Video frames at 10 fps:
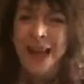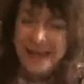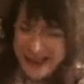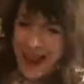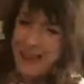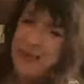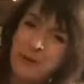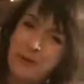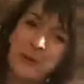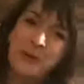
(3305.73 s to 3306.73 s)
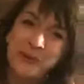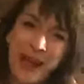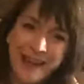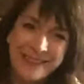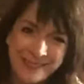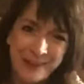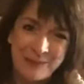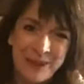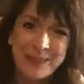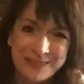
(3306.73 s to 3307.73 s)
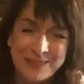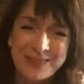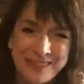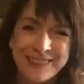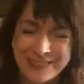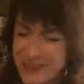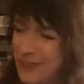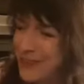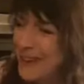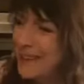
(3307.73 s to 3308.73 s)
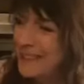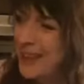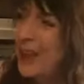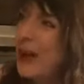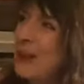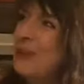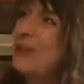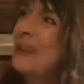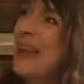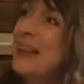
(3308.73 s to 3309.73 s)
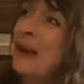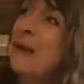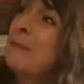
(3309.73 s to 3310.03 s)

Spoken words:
Now that we've all read so much of these stories, you're like,